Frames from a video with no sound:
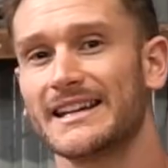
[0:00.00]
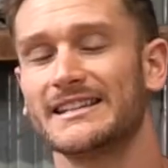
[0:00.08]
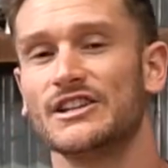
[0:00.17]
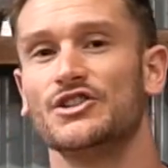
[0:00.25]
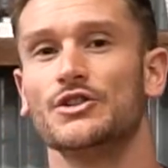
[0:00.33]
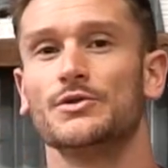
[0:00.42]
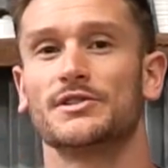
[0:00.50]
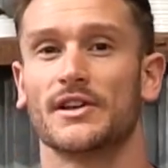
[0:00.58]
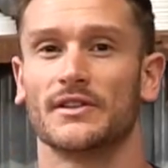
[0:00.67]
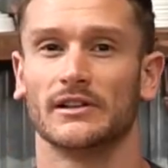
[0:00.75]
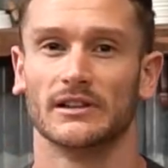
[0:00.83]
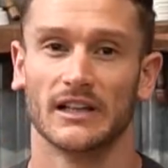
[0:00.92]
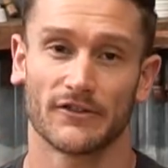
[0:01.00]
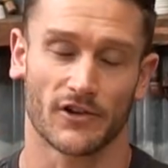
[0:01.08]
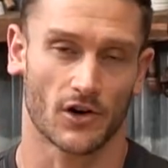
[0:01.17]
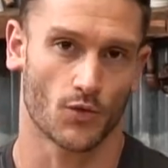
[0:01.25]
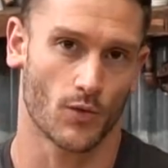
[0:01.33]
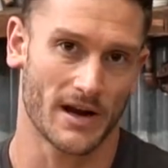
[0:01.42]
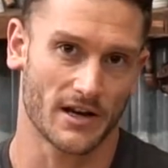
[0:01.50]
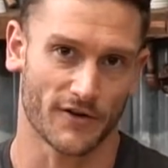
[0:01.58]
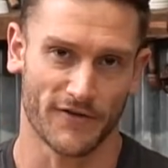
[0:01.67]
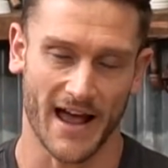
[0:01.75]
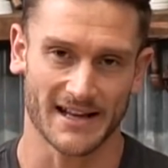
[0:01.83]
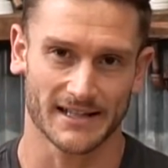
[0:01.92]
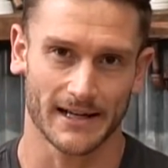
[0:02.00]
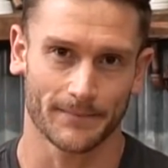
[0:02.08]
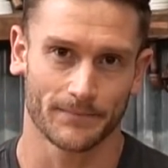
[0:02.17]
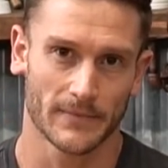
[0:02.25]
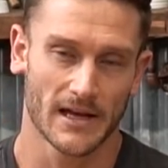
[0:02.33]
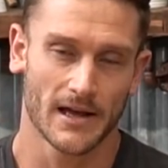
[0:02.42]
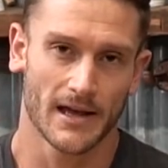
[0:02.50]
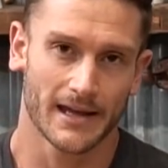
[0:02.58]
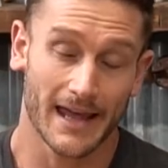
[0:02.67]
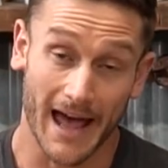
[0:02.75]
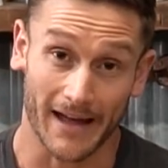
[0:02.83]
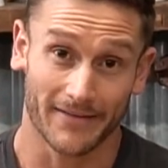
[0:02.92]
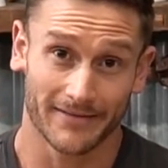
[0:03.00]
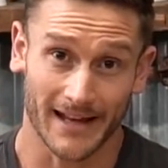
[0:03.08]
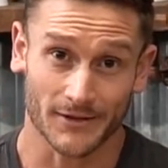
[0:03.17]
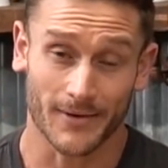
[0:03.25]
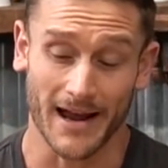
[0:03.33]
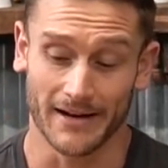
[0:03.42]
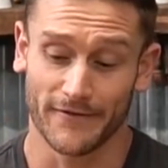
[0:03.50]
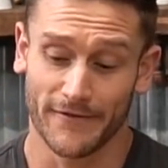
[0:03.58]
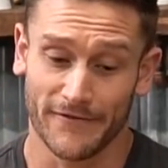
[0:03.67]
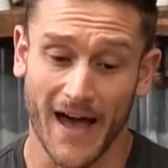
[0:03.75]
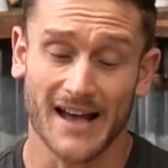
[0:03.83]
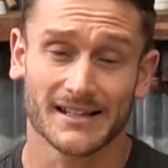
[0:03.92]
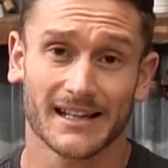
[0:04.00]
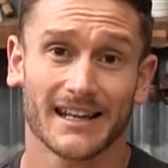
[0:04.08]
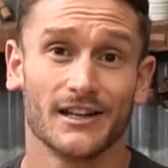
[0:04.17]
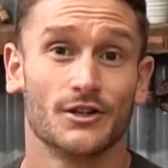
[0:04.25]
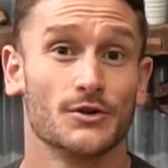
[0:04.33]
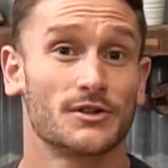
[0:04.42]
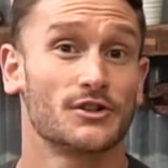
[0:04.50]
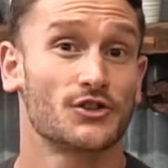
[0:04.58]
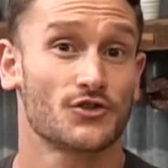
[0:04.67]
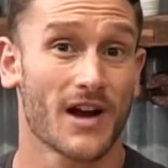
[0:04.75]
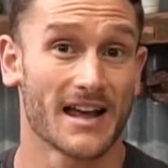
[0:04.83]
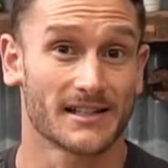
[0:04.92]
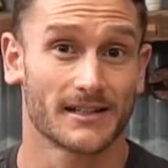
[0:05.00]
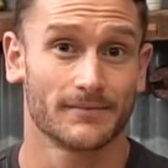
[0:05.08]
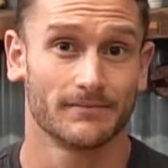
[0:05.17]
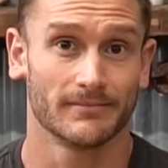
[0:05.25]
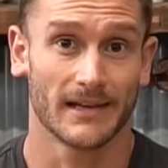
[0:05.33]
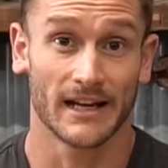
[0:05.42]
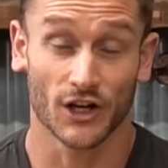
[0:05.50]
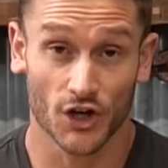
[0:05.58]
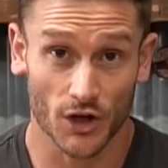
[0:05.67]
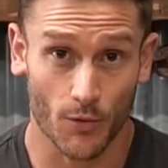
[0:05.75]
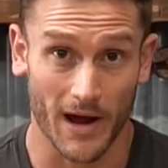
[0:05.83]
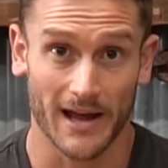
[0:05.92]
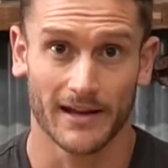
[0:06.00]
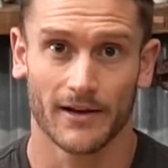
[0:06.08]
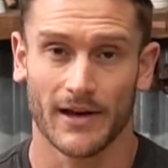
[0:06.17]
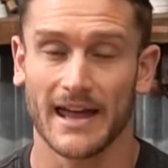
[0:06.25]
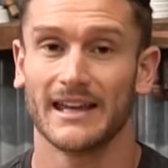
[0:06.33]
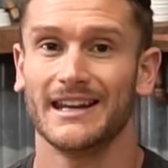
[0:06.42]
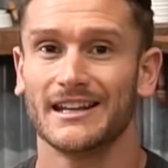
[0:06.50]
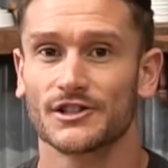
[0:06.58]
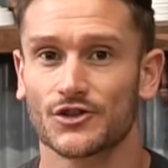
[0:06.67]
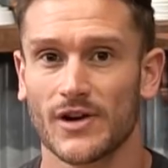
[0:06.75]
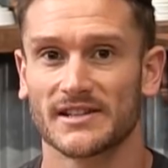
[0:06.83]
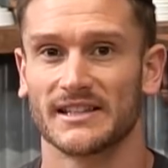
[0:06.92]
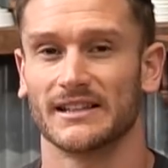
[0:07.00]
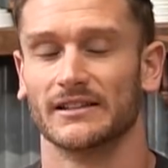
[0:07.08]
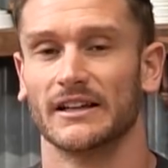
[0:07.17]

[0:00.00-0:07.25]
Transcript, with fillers: is induced on the liver when you're fasting. Yeah, that's right. Fasting induces stress in a good way. Okay, it is stressing the